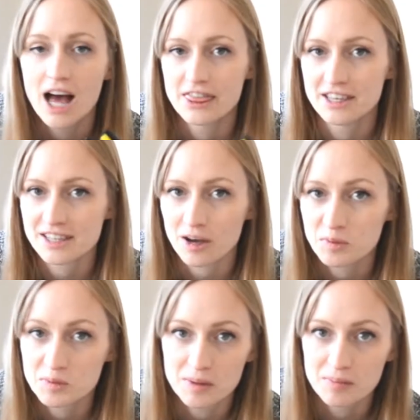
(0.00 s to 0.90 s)
This
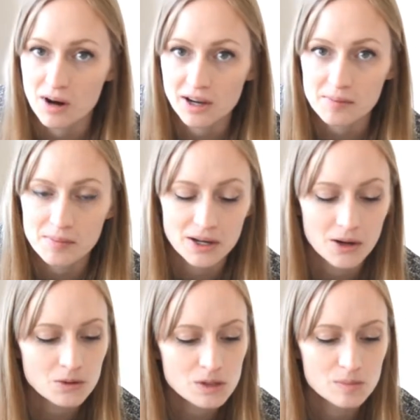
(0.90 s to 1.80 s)
helps me mark up my
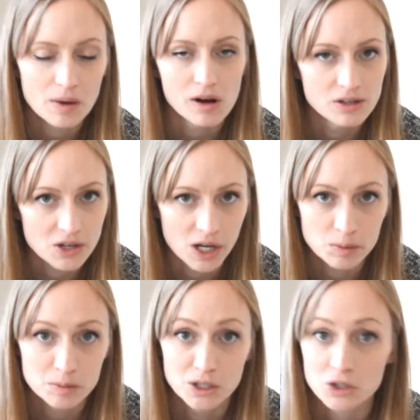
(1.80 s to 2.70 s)
notes, but also
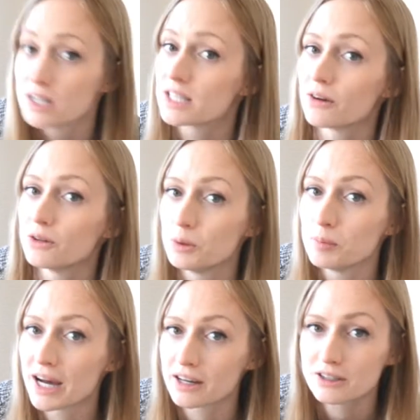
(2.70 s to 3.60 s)
helps me trace out new
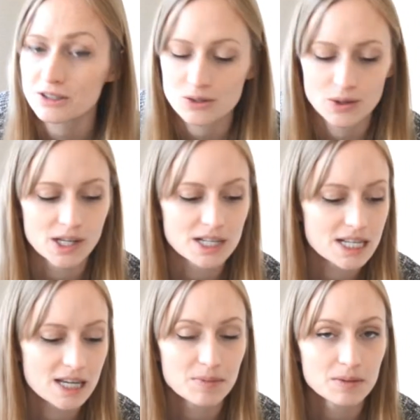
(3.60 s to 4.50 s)
patterns, so I like to
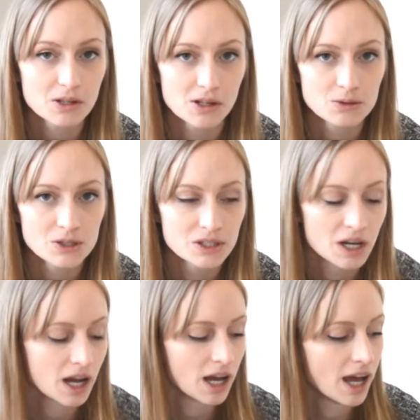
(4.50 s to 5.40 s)
keep them close.
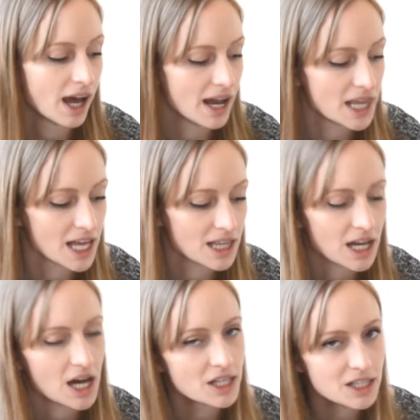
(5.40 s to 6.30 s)
And then the
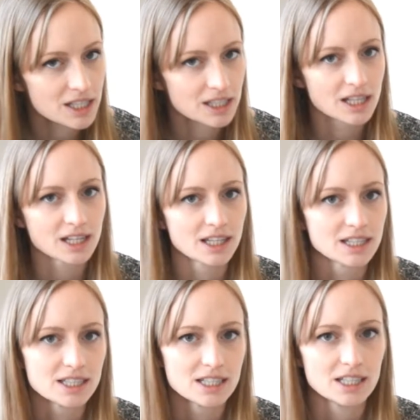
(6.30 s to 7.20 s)
other thing that I like
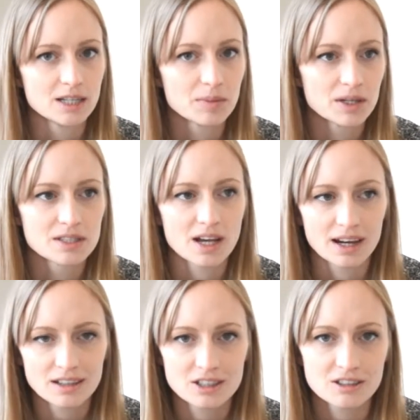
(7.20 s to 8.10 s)
to keep is
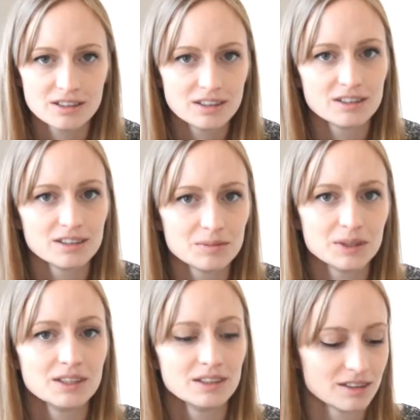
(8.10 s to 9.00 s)
actually going to
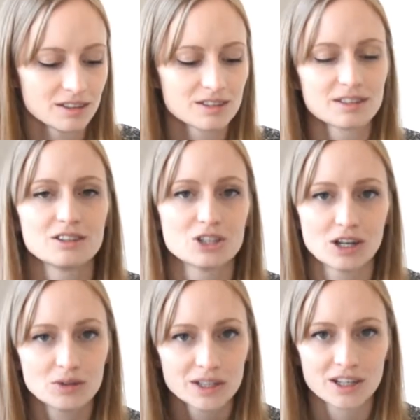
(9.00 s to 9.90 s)
be this
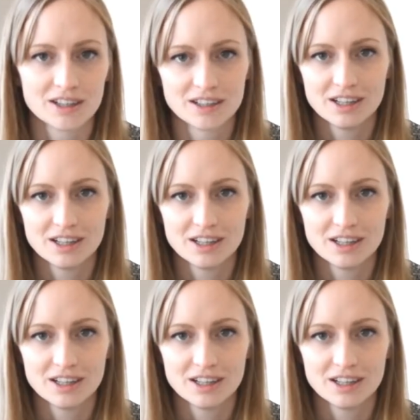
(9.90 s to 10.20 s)
shower curtain